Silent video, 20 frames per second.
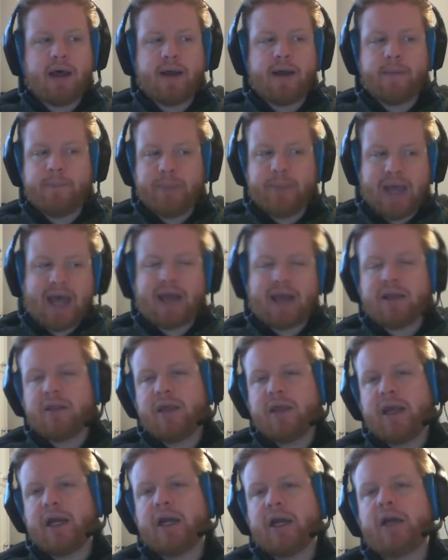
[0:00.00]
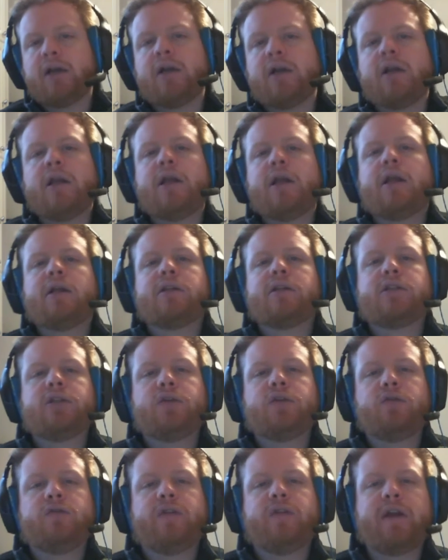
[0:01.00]
back there to
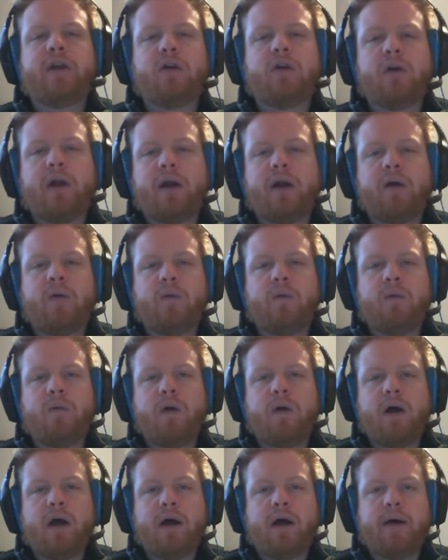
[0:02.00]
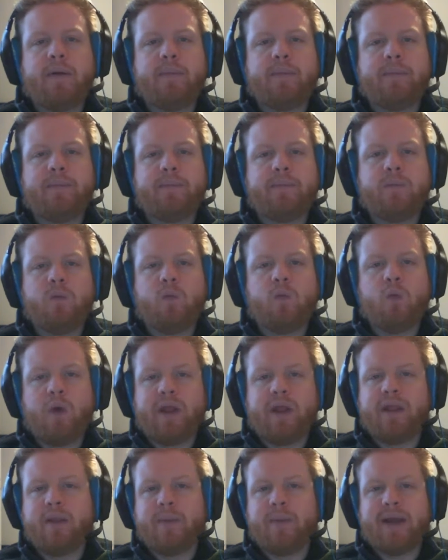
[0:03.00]
figure out
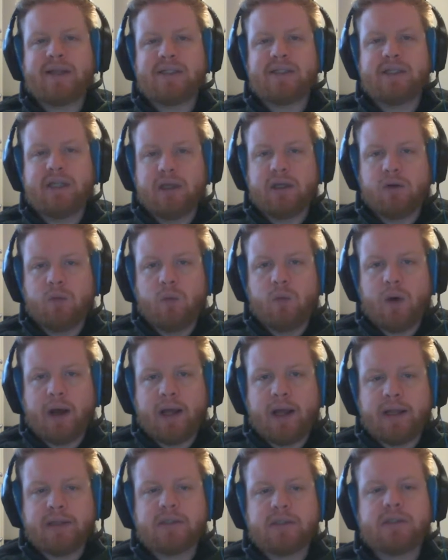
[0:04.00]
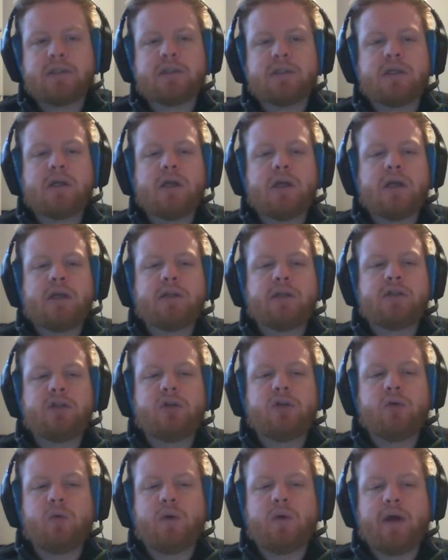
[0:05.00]
when the best deal was
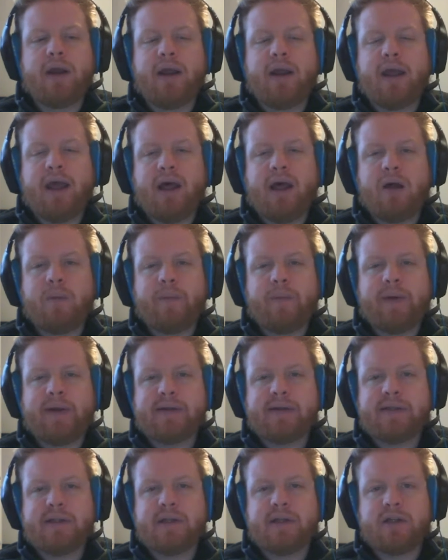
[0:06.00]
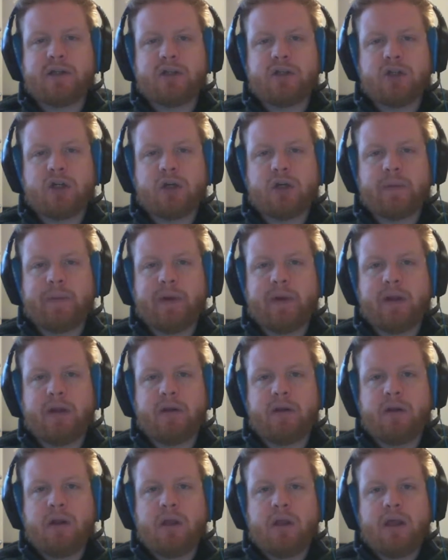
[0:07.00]
to kind of help us to determine
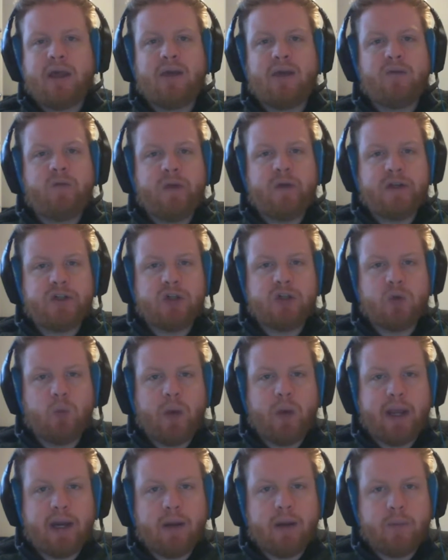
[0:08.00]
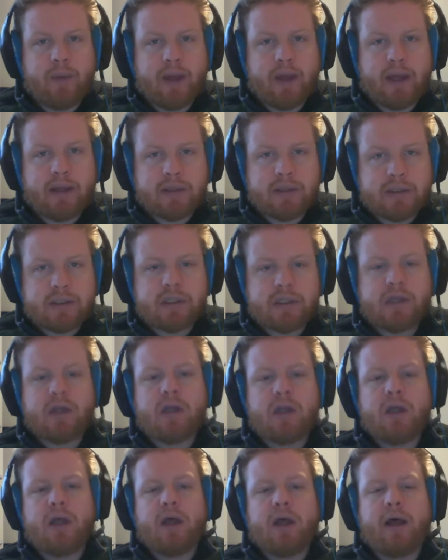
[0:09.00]
if we should wait a bit.
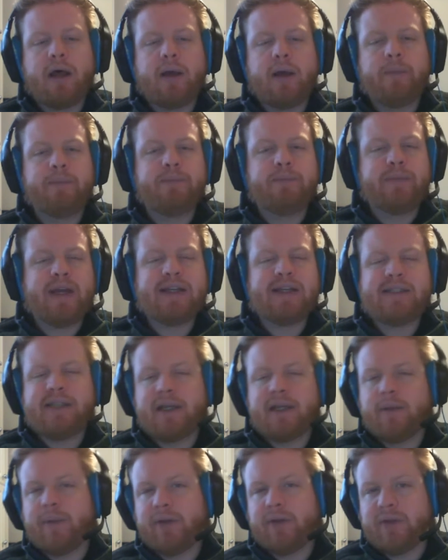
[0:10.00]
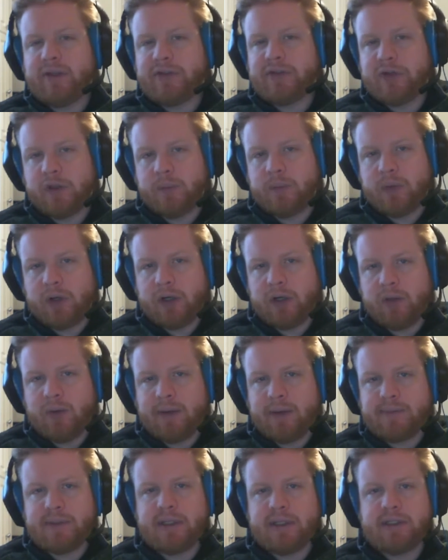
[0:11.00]
Nice thing about these third-party
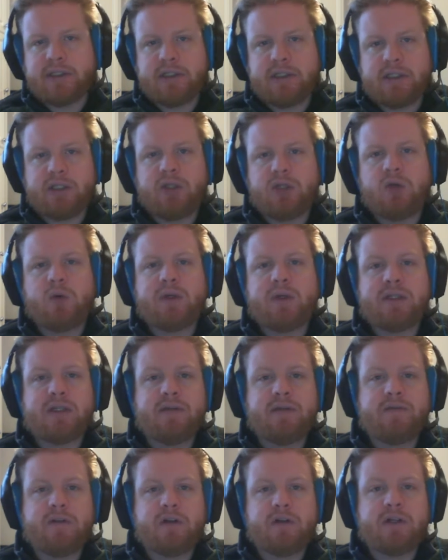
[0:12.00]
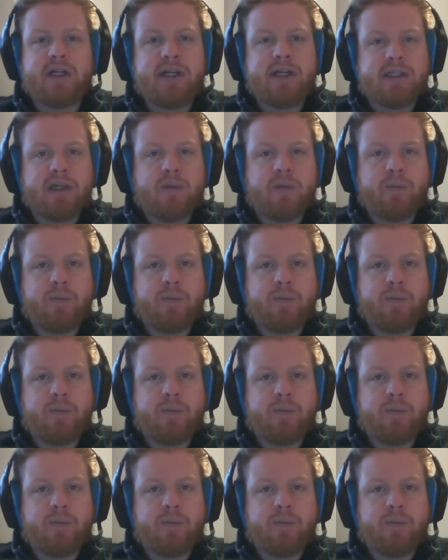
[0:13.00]
websites too is if there is a